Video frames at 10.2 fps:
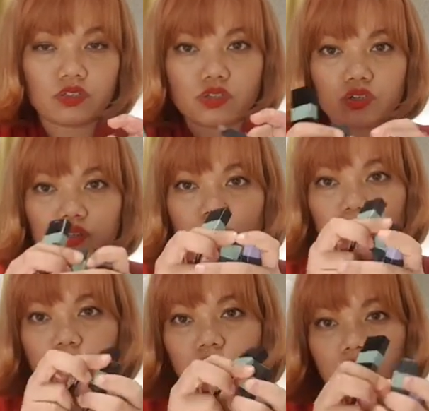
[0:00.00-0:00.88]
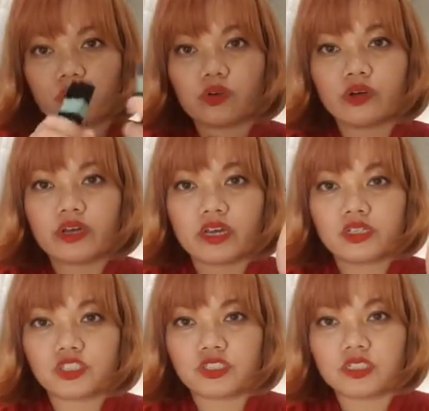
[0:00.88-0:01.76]
two
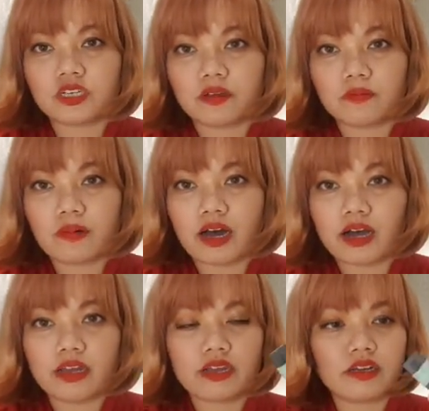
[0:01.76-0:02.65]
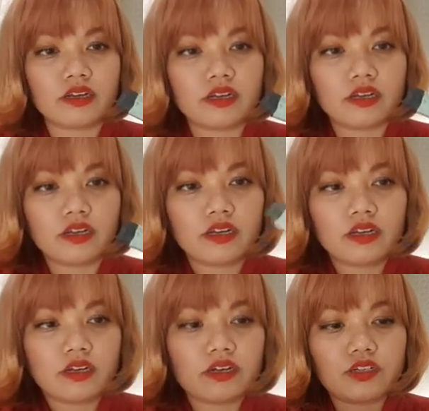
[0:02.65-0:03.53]
HDMI
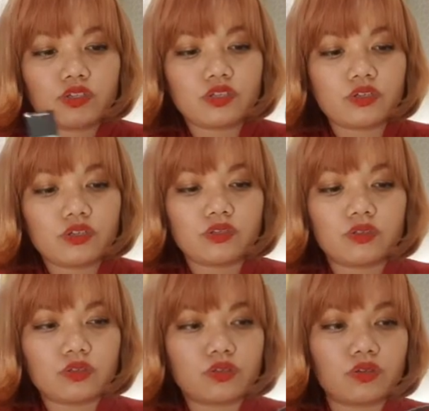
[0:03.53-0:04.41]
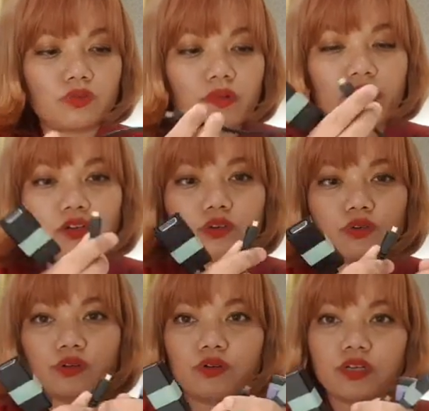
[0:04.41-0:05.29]
uh, two two
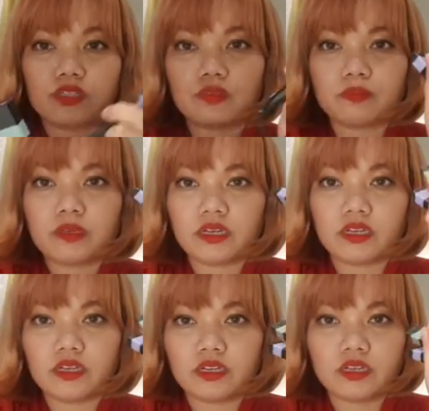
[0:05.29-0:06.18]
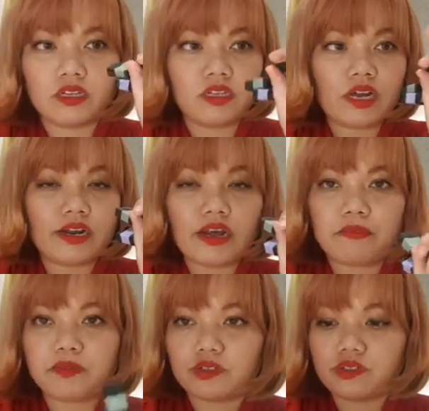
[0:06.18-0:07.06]
micro USB
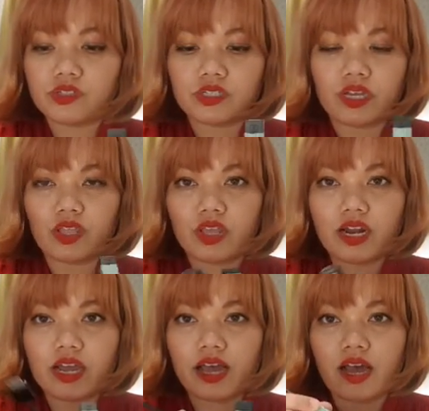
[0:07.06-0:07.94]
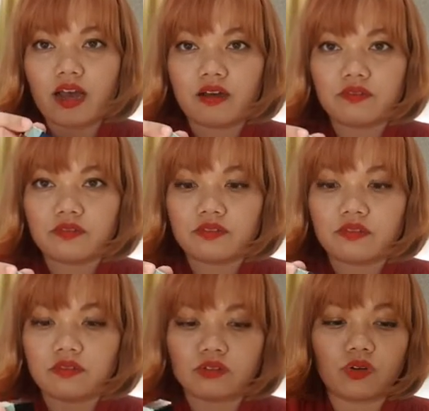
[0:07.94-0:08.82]
adapters, and then I have
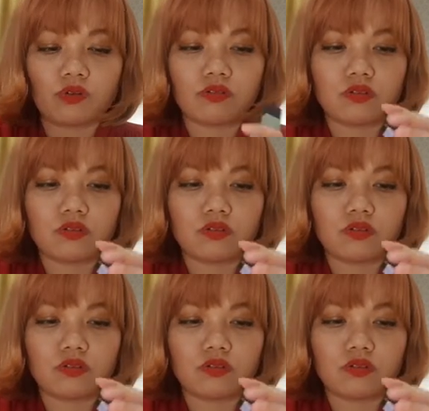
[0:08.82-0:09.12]
no,